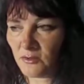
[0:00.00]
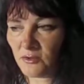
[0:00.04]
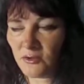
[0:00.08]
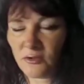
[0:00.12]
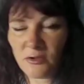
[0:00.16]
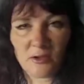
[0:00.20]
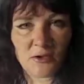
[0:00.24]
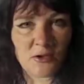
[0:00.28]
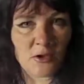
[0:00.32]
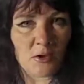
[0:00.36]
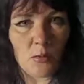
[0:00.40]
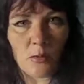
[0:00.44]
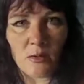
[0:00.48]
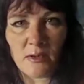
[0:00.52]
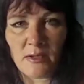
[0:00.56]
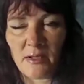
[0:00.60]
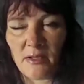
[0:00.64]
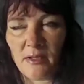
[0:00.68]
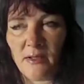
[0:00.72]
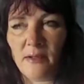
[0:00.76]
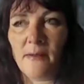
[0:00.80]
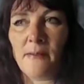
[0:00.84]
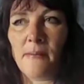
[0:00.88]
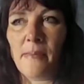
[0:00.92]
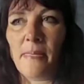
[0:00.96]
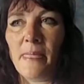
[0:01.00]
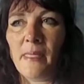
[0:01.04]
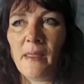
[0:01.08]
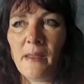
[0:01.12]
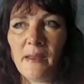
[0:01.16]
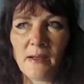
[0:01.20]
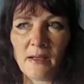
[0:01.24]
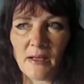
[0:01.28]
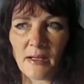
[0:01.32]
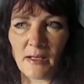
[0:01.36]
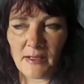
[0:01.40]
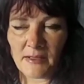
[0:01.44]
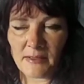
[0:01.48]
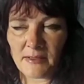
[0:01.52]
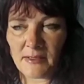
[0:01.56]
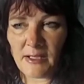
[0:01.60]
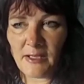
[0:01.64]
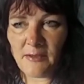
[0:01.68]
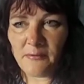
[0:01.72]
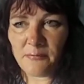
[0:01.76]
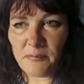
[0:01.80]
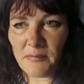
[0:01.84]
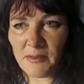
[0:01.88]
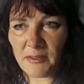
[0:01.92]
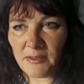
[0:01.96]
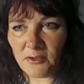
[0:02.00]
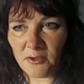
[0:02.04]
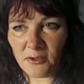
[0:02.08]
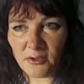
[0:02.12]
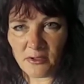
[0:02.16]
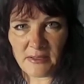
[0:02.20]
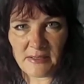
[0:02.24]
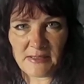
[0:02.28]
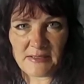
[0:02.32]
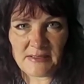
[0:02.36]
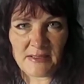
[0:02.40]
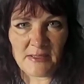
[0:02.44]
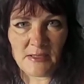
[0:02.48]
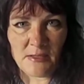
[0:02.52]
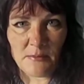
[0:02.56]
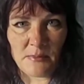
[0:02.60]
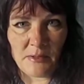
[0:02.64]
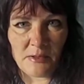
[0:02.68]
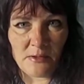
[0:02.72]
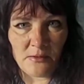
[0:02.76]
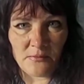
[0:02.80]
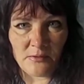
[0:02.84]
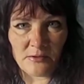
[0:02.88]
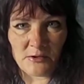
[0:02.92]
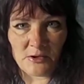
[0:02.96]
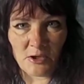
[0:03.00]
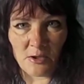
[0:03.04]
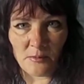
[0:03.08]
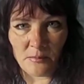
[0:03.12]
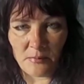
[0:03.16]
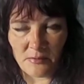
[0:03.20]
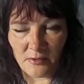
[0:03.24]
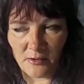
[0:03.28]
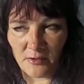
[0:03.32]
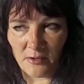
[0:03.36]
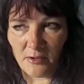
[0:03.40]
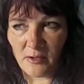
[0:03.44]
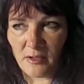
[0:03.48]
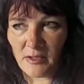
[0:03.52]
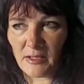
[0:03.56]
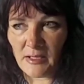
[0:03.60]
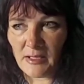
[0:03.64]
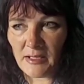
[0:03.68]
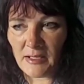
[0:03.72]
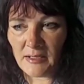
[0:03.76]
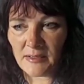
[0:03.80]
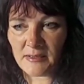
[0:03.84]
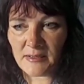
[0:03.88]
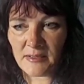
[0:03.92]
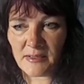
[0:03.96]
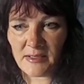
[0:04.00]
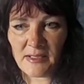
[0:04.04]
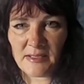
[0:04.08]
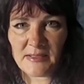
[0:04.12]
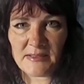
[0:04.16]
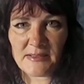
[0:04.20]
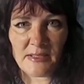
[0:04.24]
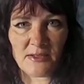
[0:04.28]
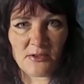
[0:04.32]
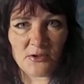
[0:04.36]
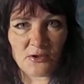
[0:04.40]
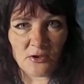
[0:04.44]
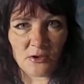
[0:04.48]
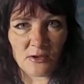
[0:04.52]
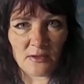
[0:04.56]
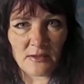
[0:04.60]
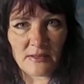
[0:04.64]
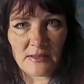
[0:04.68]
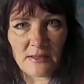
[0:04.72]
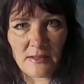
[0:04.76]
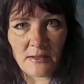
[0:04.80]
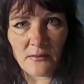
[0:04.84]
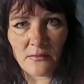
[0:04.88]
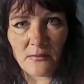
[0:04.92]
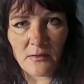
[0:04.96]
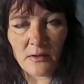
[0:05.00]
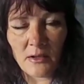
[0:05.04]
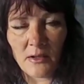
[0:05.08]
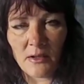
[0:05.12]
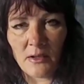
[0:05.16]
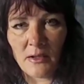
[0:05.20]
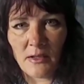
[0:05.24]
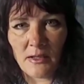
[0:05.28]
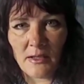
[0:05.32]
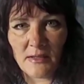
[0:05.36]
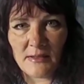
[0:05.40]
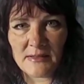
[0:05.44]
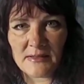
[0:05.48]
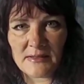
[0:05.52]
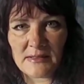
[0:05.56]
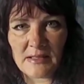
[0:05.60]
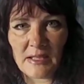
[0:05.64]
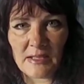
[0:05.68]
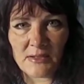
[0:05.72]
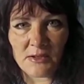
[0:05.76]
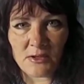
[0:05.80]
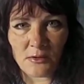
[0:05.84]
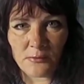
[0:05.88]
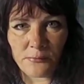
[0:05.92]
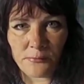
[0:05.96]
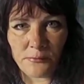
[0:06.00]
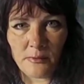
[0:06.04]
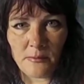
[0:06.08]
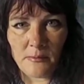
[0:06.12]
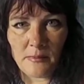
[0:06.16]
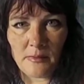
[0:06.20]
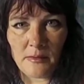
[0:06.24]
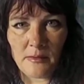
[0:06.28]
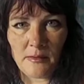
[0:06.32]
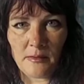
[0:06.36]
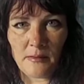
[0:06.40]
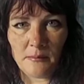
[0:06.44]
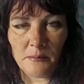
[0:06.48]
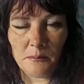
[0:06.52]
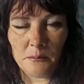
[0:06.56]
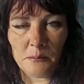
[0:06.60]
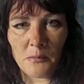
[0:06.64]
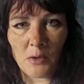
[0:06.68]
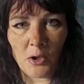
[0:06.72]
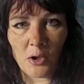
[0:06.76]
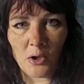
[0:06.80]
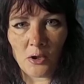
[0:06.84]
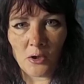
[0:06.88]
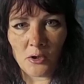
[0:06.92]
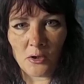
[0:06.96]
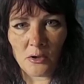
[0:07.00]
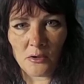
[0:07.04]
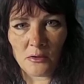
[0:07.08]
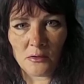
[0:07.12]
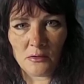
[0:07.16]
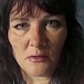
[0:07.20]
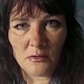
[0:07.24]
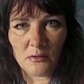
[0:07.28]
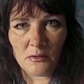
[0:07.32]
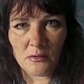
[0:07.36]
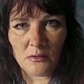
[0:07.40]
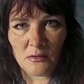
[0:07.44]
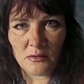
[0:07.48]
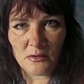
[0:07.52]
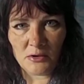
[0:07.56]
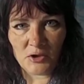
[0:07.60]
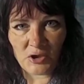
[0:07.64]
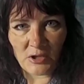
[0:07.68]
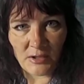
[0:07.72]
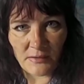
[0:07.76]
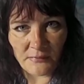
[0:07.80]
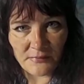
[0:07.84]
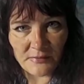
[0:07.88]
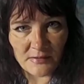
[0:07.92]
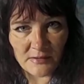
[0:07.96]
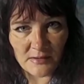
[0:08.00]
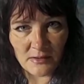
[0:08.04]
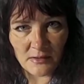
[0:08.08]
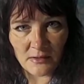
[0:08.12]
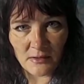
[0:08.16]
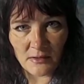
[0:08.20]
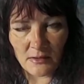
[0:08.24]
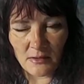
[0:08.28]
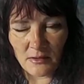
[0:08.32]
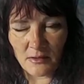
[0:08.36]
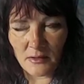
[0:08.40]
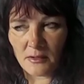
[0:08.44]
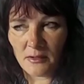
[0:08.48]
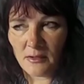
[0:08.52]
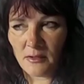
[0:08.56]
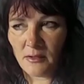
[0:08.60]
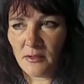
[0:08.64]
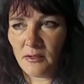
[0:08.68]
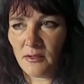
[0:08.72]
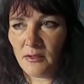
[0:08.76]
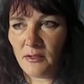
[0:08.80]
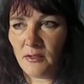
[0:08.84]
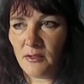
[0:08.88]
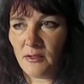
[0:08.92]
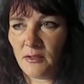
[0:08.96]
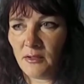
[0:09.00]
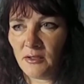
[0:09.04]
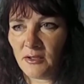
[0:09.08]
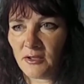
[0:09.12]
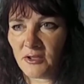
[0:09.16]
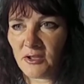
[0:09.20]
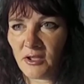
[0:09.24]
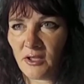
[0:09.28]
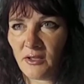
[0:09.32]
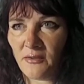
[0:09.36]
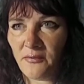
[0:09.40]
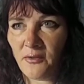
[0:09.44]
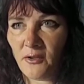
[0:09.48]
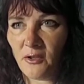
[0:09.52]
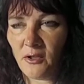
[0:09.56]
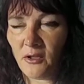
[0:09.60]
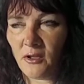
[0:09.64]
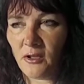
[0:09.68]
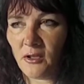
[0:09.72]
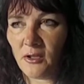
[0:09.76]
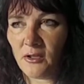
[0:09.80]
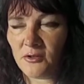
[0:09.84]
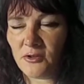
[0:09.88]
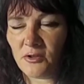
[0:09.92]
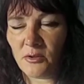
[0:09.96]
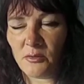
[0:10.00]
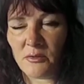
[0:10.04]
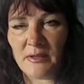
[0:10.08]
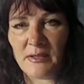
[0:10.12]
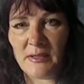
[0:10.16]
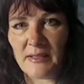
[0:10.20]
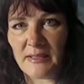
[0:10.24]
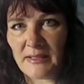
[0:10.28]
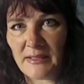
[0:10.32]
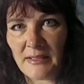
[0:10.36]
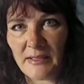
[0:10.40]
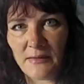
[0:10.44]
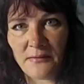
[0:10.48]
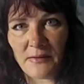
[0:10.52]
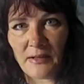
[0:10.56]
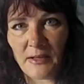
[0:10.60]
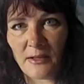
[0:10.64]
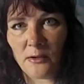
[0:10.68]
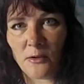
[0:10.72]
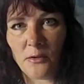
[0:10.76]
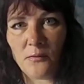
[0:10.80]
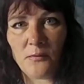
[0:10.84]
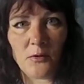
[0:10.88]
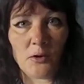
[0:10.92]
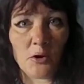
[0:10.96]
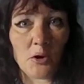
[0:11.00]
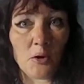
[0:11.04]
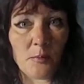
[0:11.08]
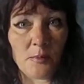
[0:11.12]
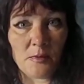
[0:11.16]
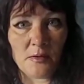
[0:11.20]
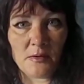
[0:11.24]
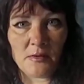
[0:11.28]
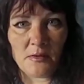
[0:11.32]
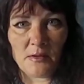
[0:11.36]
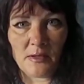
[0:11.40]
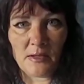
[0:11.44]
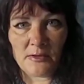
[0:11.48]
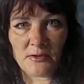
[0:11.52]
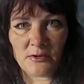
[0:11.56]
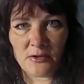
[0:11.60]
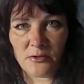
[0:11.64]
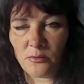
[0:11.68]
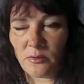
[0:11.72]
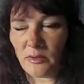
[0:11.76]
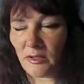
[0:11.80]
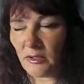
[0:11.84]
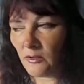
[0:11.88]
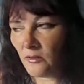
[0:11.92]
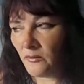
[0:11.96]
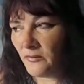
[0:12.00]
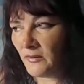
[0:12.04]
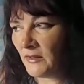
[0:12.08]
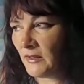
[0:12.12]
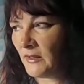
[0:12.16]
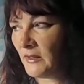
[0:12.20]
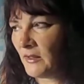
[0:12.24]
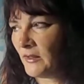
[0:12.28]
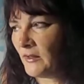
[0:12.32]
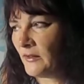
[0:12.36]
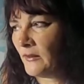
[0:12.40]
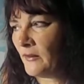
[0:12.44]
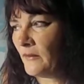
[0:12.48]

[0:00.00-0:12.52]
don't want it. I gave my notice in at my other job though, and they said don't leave, and started offering me more shifts. So I thought, oh, I don't want to leave. I love Oban. I do. I love it here.